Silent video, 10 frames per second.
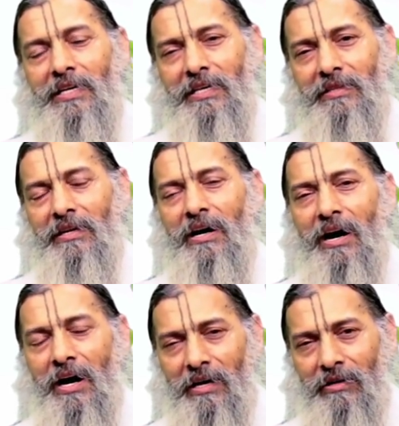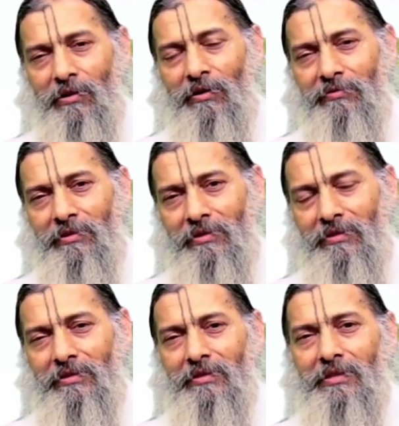in the heart of the
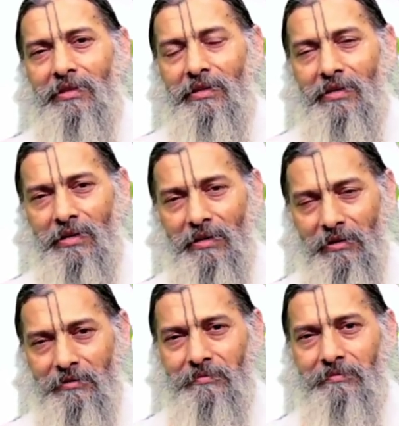girl.